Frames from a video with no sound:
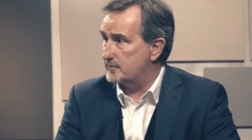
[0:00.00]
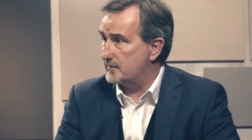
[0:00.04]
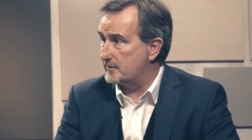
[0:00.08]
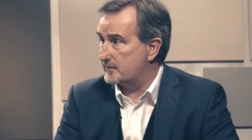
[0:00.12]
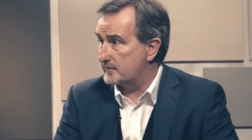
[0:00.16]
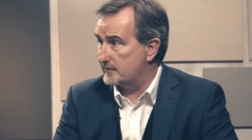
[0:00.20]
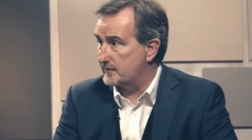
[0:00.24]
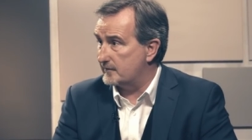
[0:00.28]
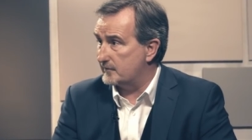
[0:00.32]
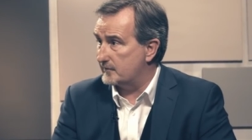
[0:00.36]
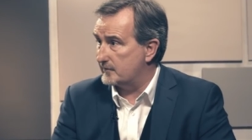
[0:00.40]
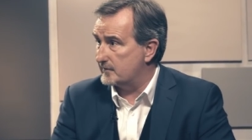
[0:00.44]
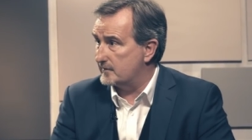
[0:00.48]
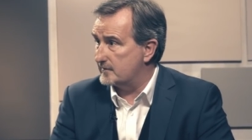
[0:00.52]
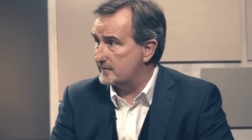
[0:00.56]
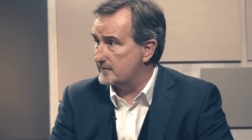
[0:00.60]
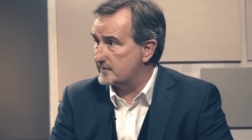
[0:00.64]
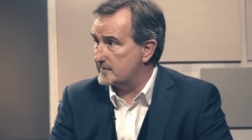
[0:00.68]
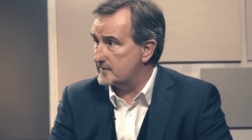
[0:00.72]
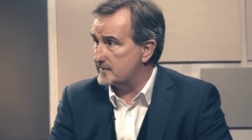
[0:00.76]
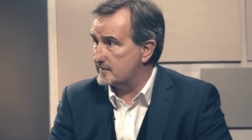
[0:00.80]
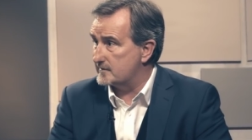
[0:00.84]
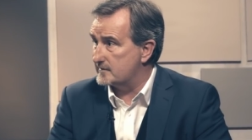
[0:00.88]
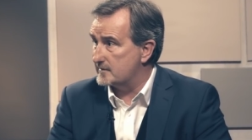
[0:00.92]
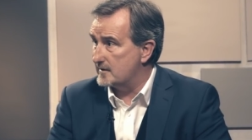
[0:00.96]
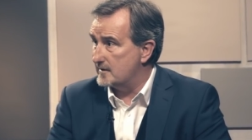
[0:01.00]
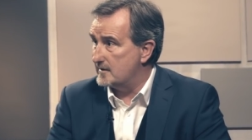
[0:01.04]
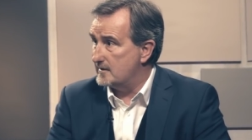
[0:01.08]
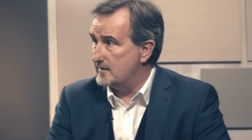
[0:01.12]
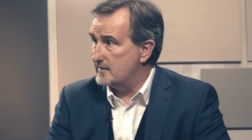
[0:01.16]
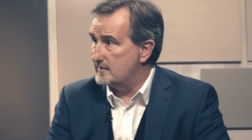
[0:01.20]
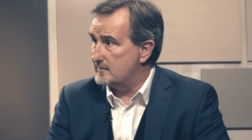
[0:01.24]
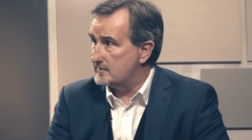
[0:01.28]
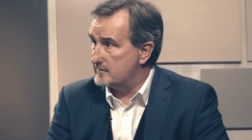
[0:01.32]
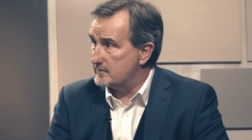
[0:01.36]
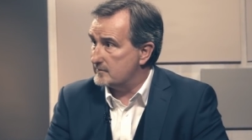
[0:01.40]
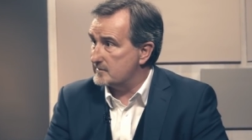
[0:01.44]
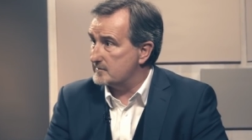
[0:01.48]
products and services
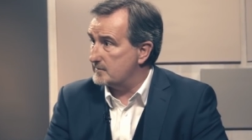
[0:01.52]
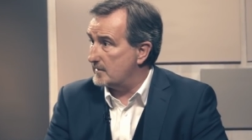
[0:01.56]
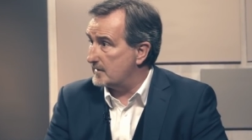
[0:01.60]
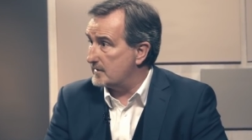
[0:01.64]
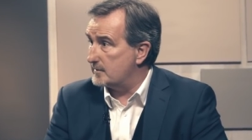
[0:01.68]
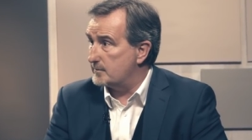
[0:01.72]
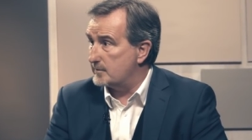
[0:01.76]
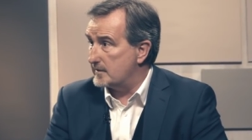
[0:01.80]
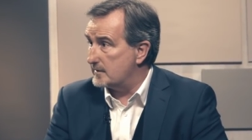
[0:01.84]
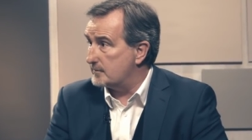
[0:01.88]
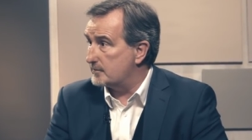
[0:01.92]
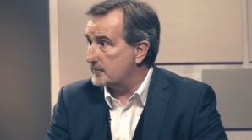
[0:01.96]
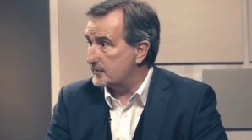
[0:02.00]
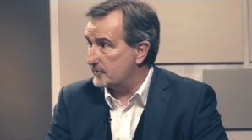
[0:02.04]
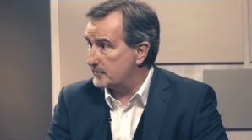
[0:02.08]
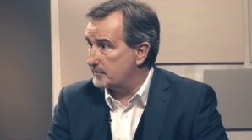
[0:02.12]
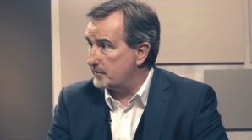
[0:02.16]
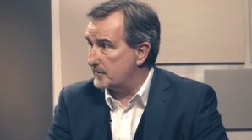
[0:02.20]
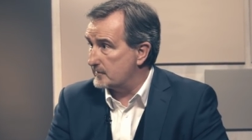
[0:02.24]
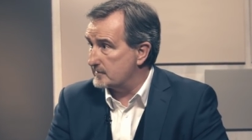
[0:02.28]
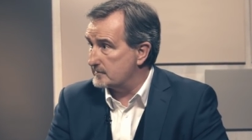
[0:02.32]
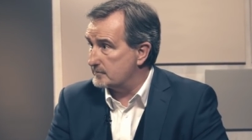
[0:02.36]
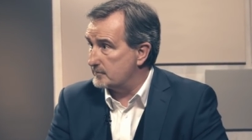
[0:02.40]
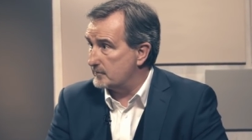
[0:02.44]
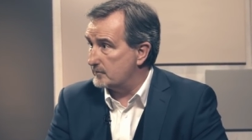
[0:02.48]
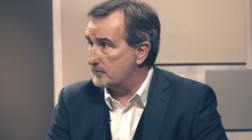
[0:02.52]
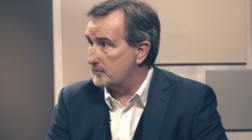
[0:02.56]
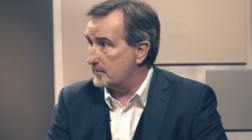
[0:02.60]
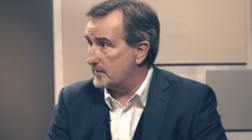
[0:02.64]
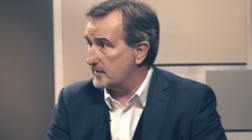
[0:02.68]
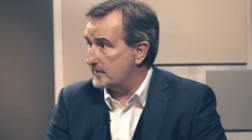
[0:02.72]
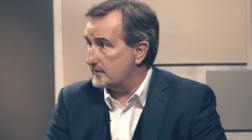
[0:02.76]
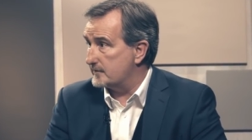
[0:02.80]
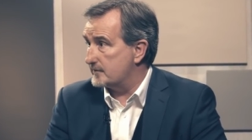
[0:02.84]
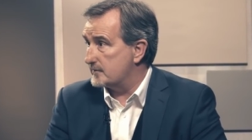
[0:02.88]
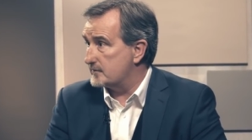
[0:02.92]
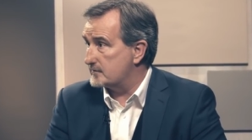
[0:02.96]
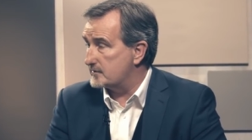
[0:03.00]
to as many people as possible
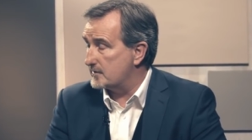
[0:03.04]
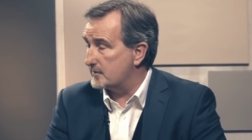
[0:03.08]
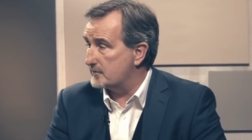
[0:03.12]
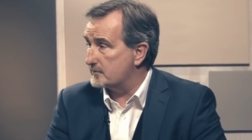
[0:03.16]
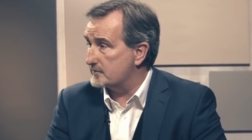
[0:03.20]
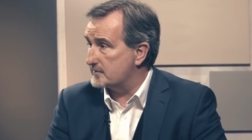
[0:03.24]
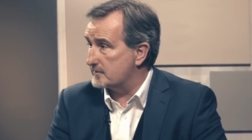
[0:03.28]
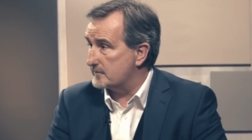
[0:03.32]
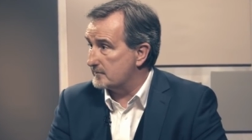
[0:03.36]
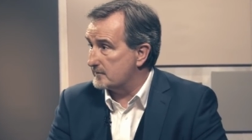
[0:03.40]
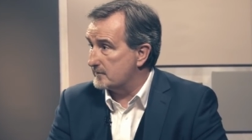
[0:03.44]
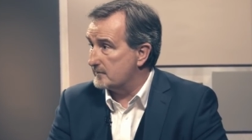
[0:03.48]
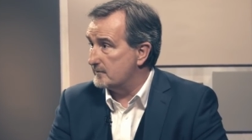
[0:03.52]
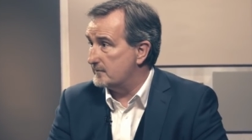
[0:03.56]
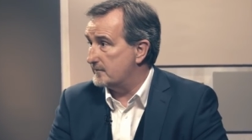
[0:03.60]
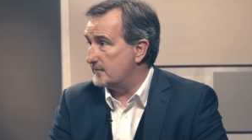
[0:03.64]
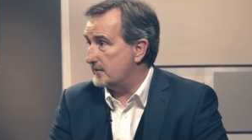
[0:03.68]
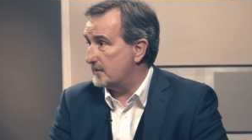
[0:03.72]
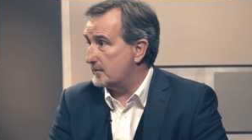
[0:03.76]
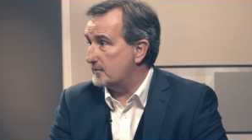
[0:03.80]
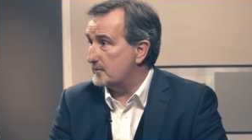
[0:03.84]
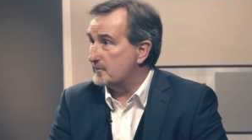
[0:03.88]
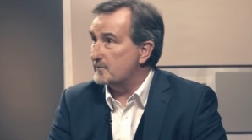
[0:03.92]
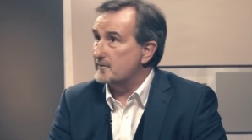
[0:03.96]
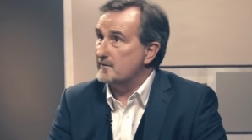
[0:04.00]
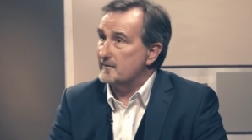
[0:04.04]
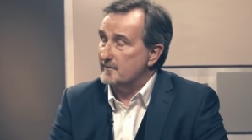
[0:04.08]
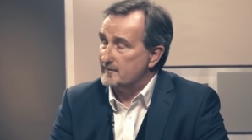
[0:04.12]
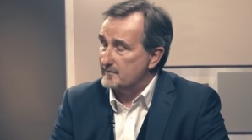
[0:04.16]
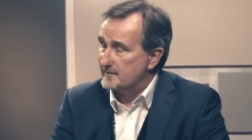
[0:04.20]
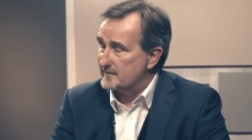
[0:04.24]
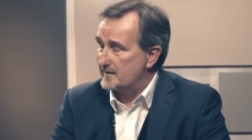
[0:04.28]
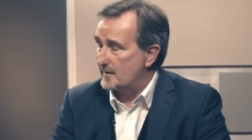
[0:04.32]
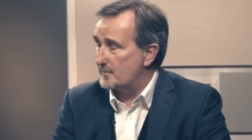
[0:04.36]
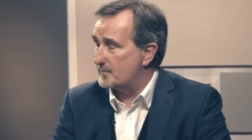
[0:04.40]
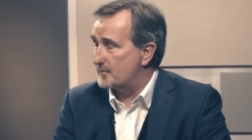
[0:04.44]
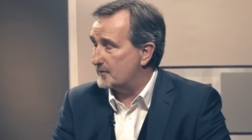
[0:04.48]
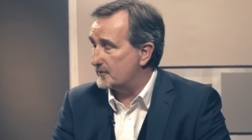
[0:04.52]
rather than the chosen few,
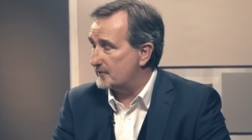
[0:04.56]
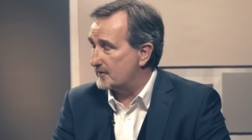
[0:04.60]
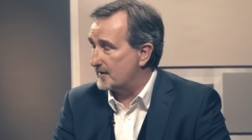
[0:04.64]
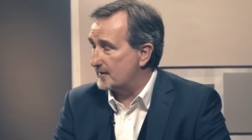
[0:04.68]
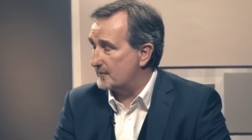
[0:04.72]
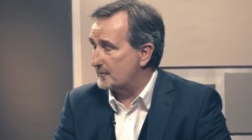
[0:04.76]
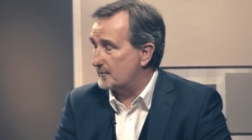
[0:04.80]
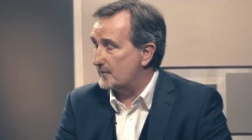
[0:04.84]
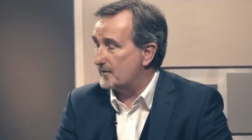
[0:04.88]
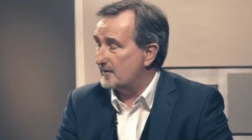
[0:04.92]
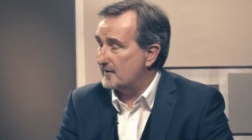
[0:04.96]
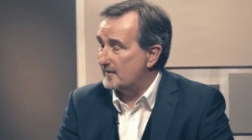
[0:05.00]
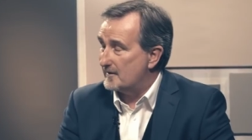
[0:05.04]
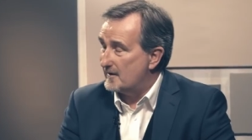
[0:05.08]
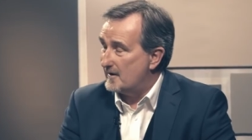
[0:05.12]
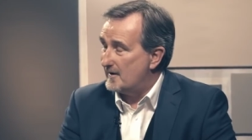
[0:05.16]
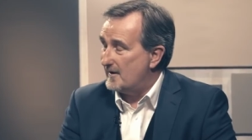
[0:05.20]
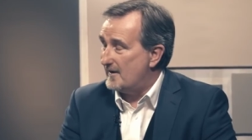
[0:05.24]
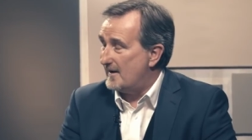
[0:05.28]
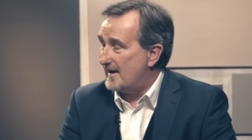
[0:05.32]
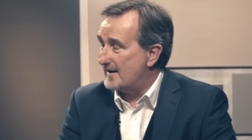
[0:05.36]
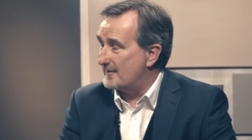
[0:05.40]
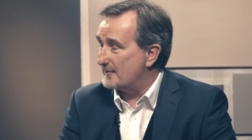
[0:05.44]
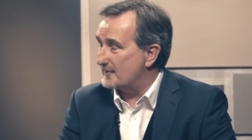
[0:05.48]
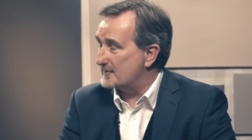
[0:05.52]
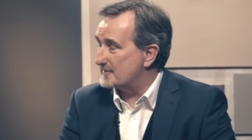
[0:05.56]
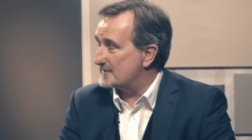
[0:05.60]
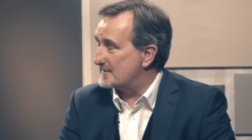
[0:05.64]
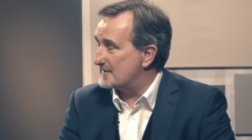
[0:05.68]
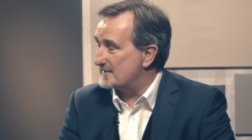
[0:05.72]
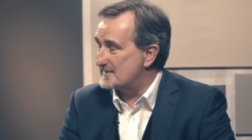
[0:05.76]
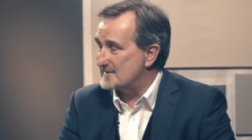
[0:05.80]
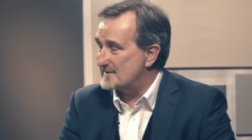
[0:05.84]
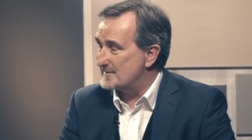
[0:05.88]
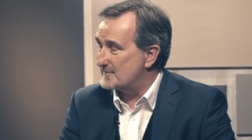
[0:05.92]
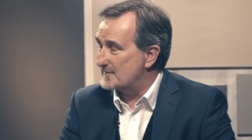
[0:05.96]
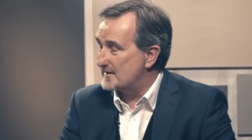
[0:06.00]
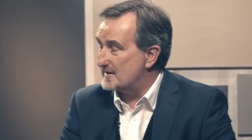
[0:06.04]
10%, where everyone
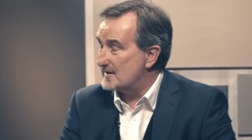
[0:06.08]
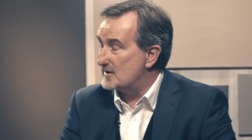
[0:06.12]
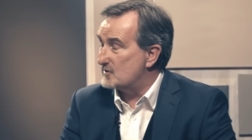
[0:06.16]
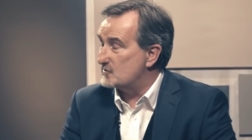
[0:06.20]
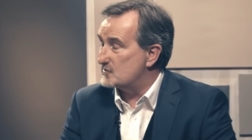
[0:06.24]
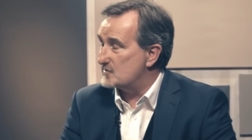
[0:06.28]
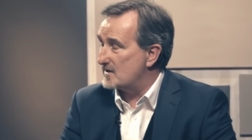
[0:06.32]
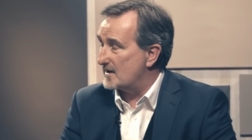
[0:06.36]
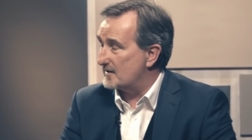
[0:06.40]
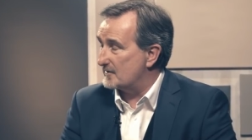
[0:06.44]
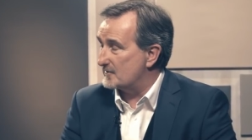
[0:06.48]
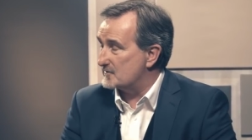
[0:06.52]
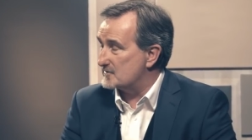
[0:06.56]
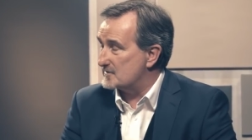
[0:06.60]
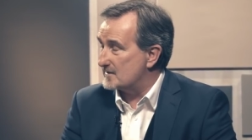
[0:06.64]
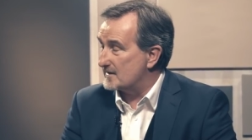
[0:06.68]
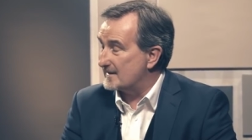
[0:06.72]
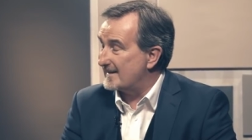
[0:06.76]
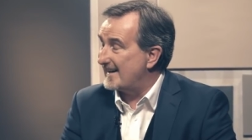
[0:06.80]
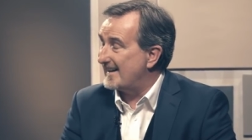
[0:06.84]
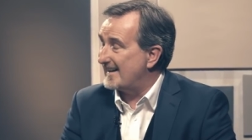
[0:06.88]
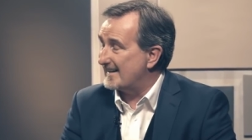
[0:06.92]
seems to be challenging